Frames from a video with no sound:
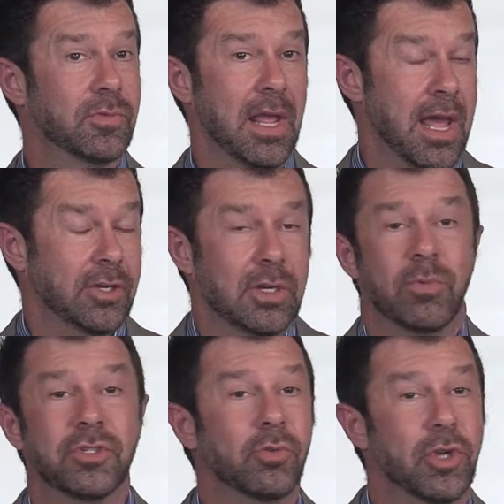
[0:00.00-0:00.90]
there
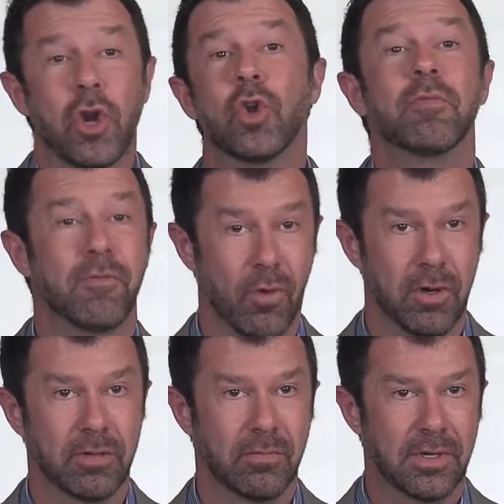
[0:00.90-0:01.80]
was no term
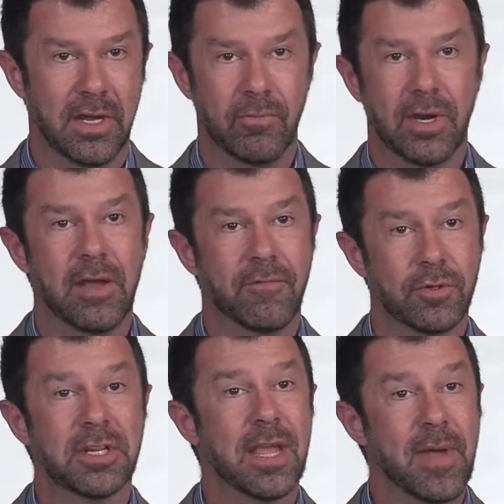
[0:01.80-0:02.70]
for it when I
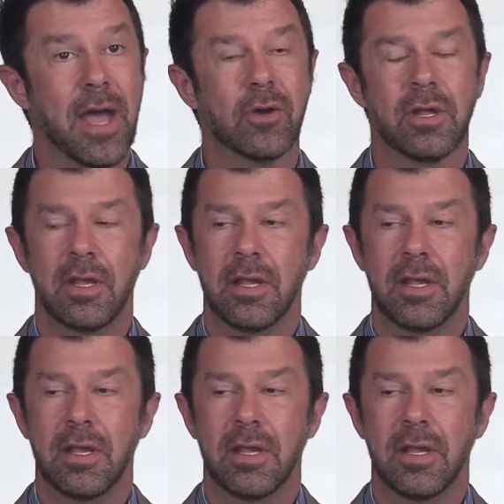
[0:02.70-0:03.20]
first came out.